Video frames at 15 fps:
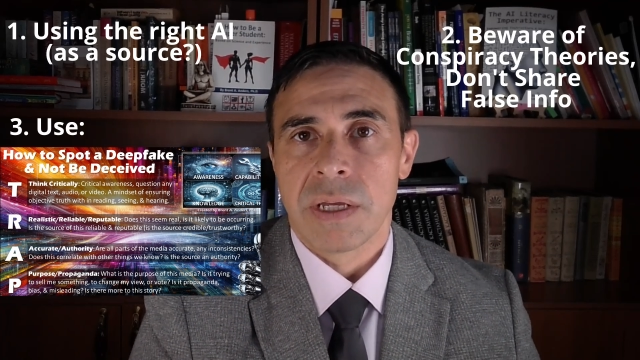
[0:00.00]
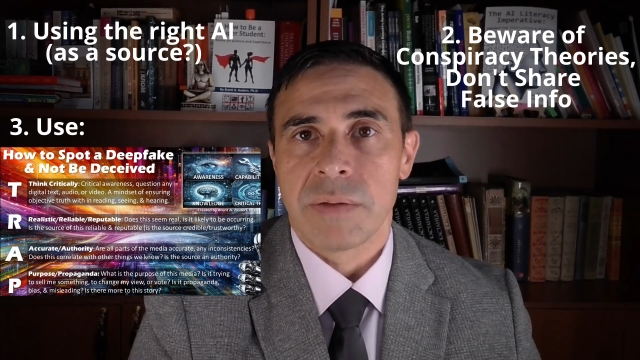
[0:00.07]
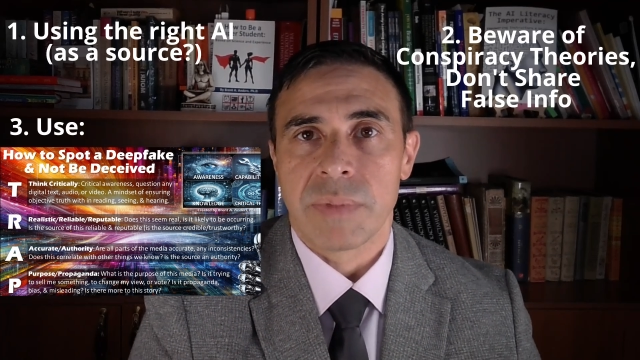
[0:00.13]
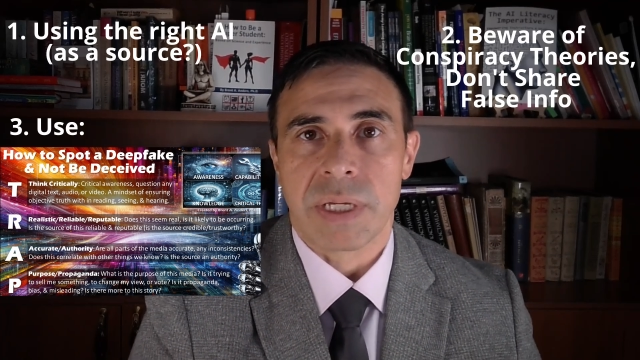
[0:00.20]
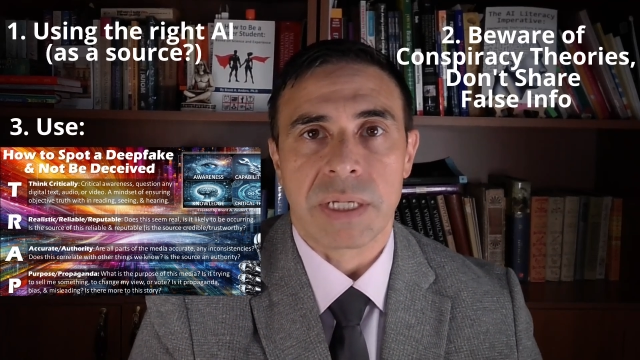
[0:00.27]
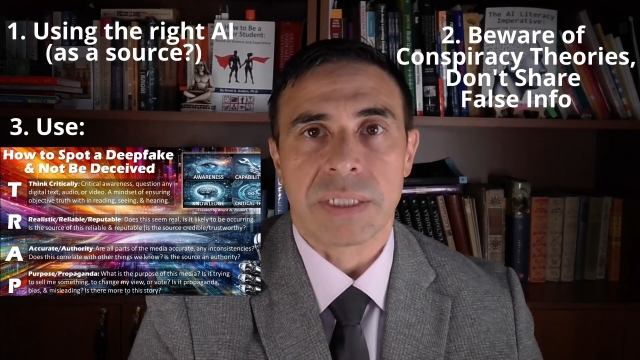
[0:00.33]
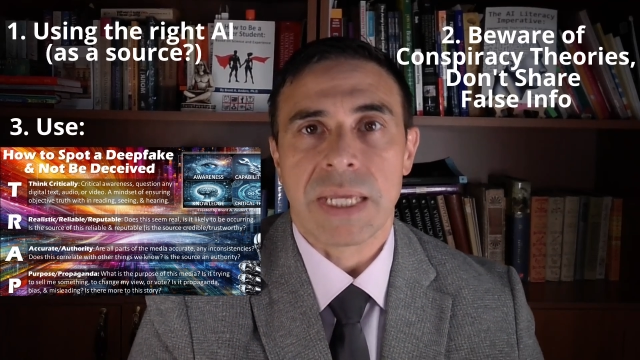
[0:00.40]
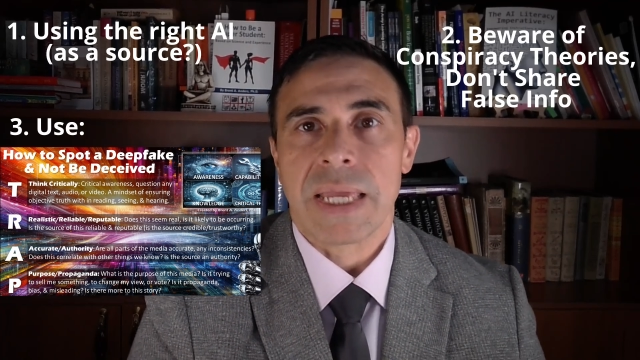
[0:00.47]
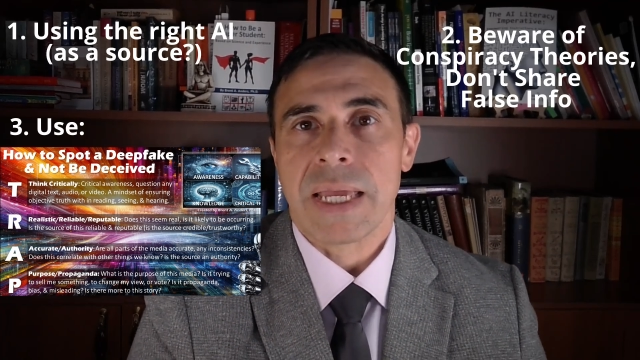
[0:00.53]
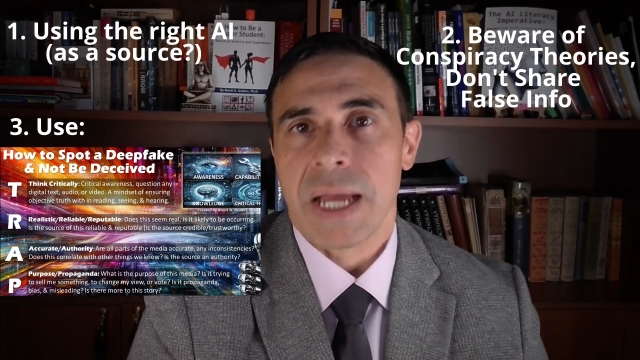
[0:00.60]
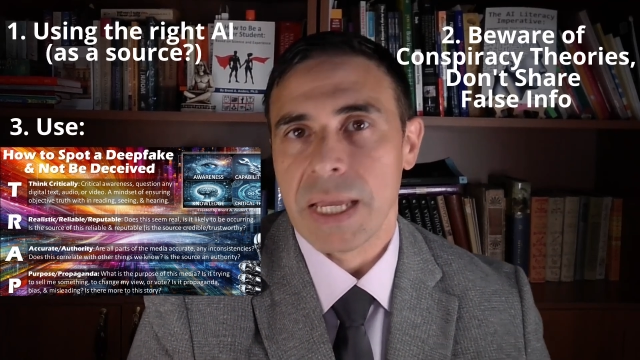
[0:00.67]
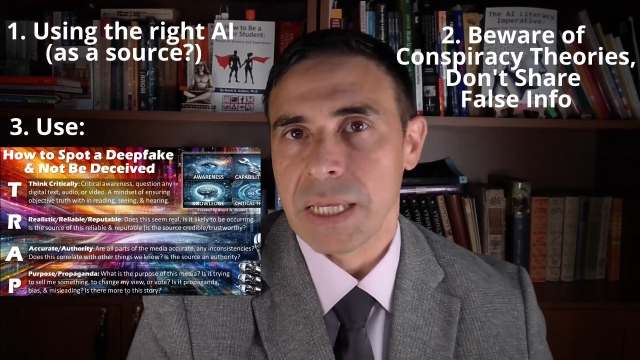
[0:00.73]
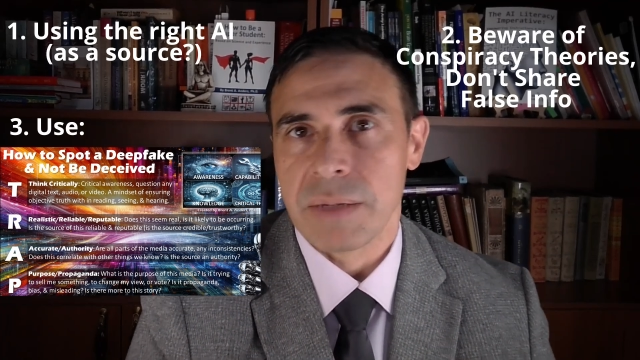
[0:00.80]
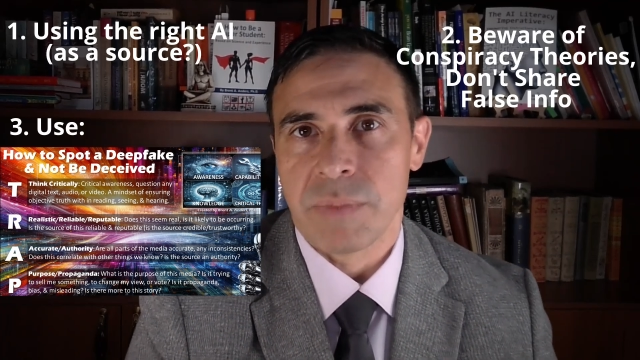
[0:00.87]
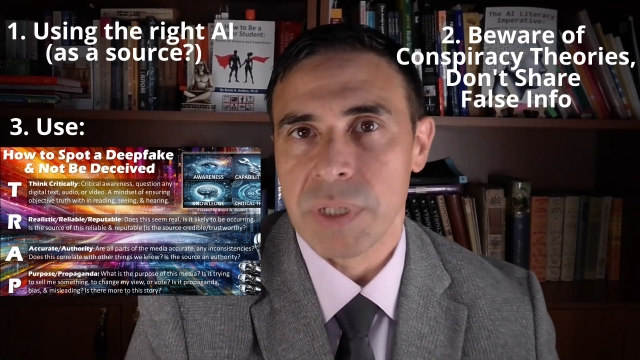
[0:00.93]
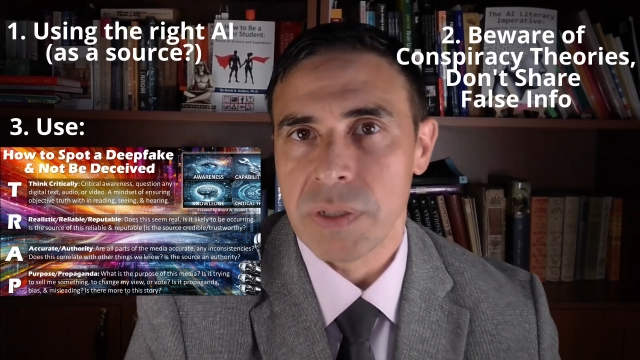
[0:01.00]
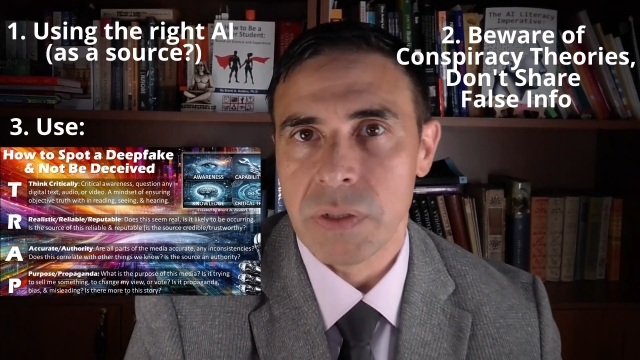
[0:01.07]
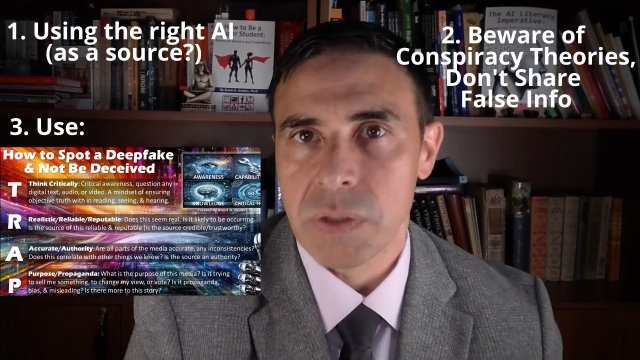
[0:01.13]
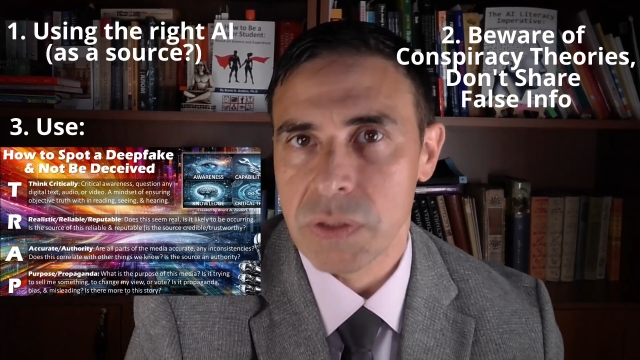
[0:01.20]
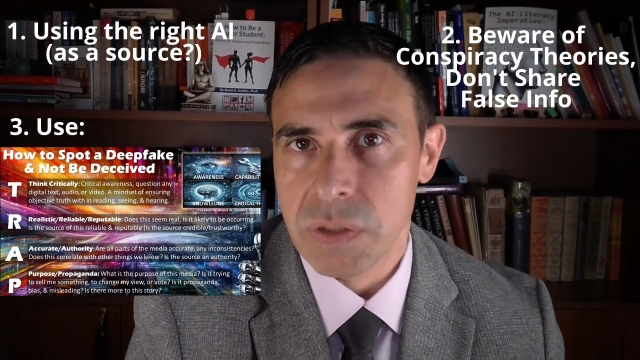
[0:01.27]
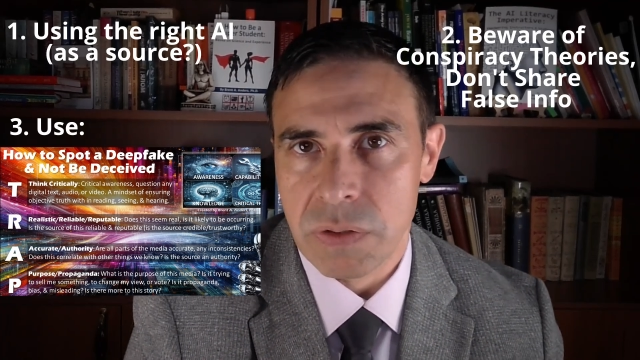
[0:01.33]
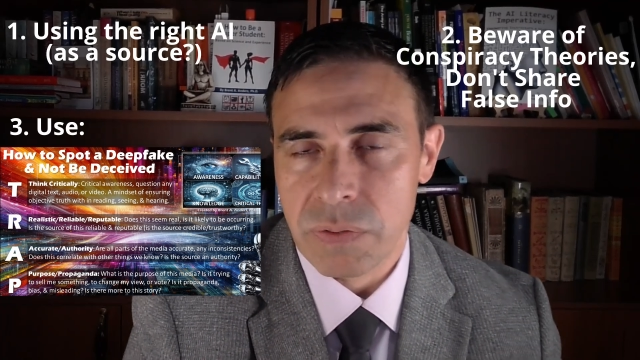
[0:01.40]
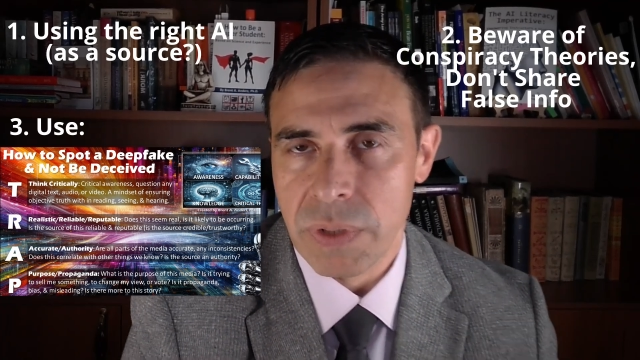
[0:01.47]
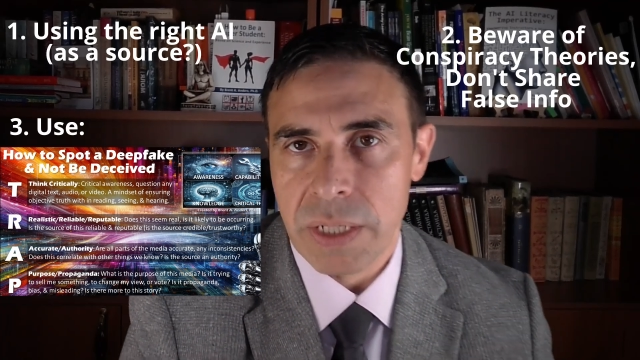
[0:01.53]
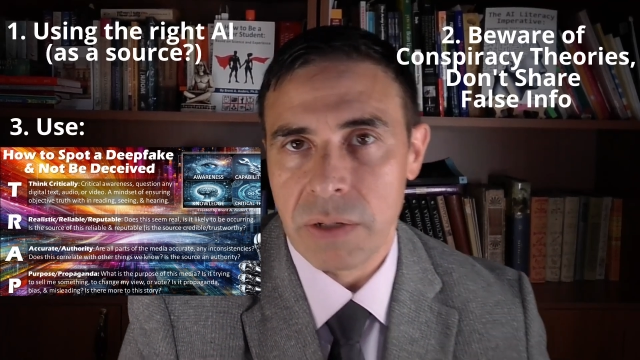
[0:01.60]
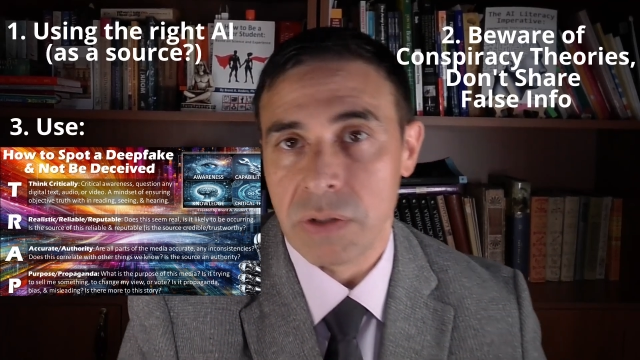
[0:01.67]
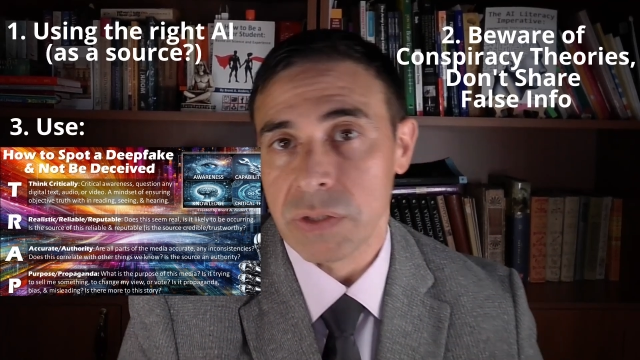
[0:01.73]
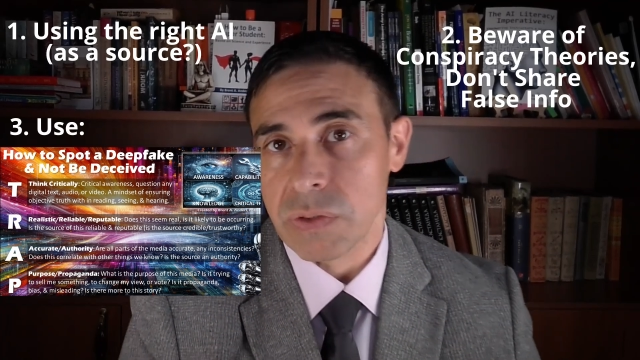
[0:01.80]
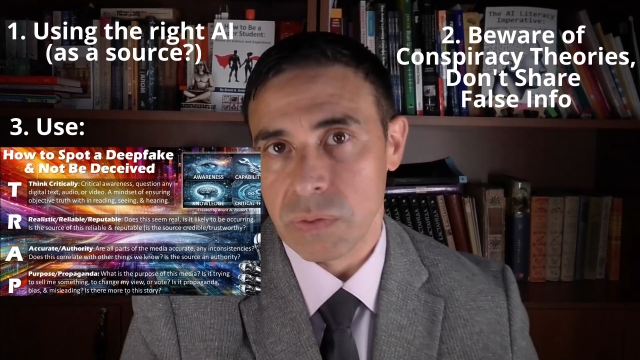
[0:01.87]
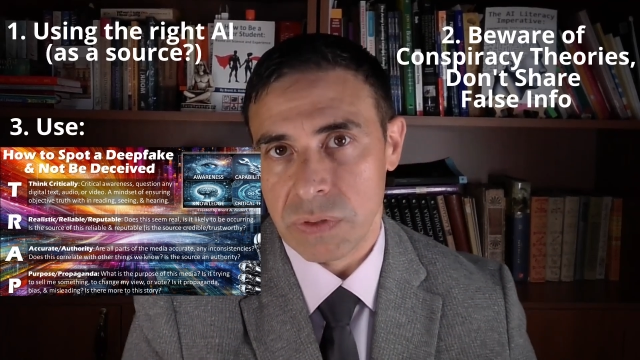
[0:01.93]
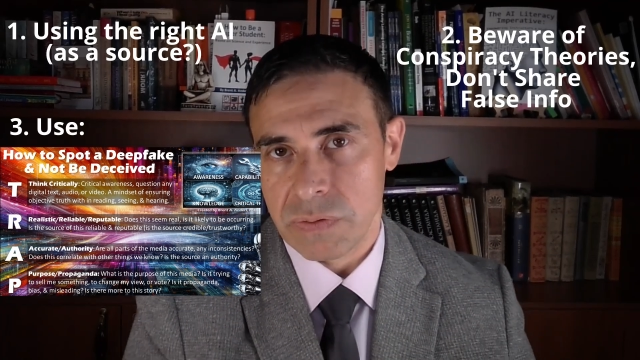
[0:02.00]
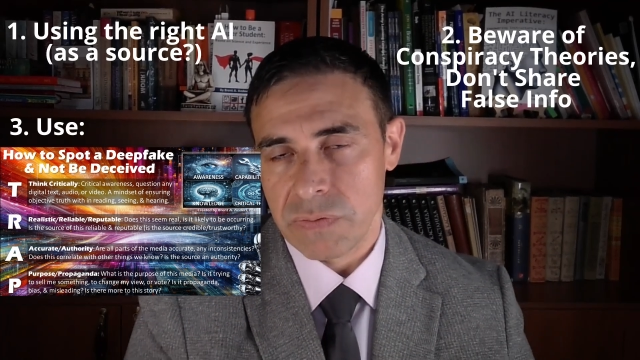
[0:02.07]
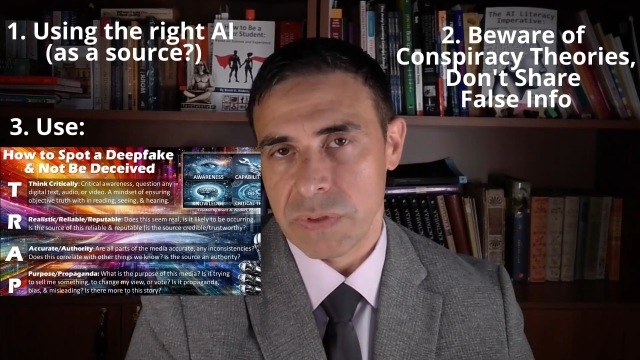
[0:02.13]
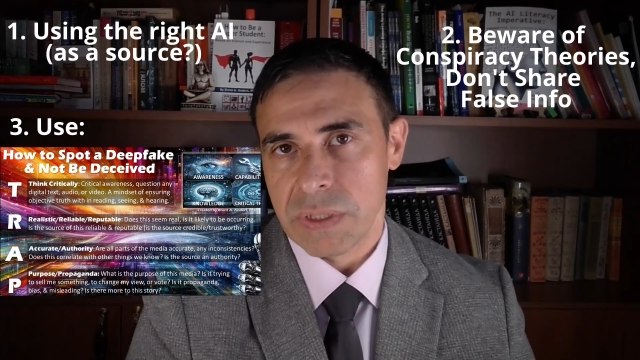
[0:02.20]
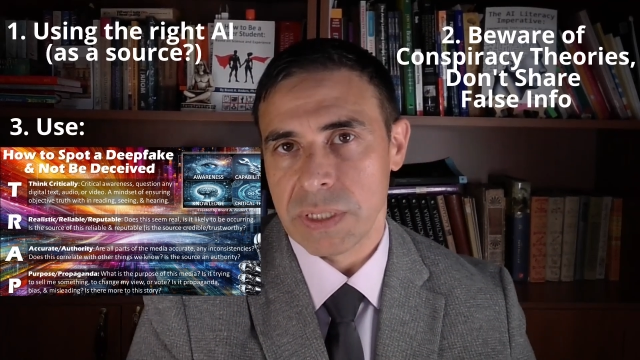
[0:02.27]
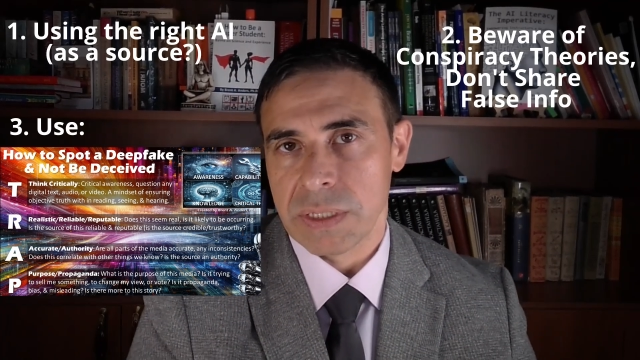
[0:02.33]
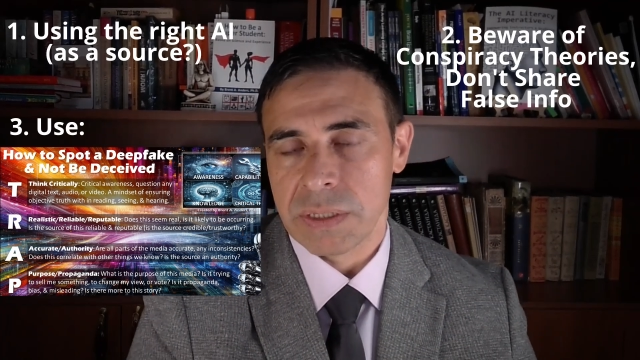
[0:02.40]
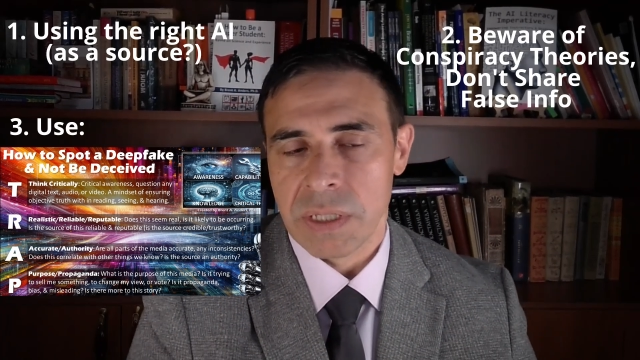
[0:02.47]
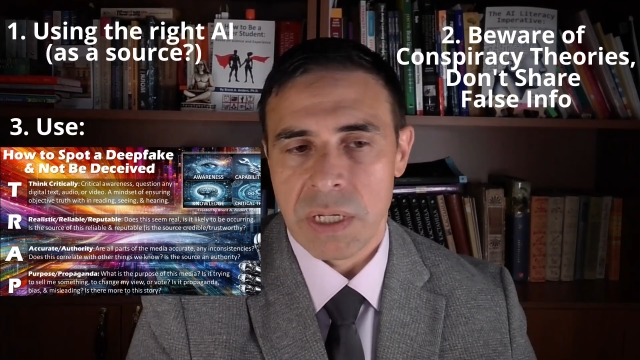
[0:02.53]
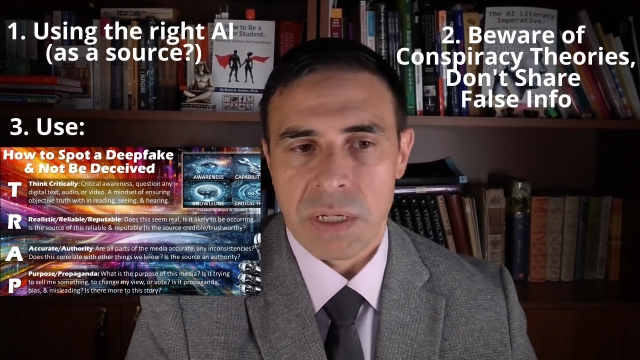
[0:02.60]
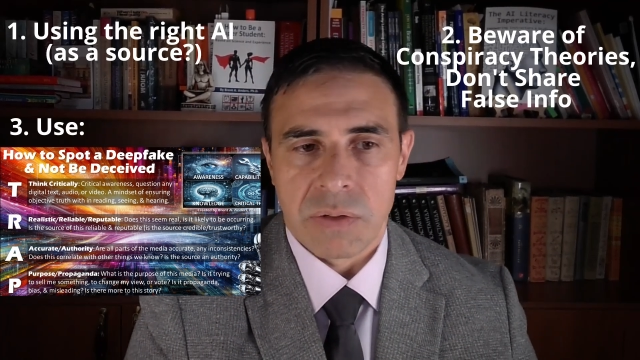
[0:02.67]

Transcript: because AI can be used to create all sorts of things,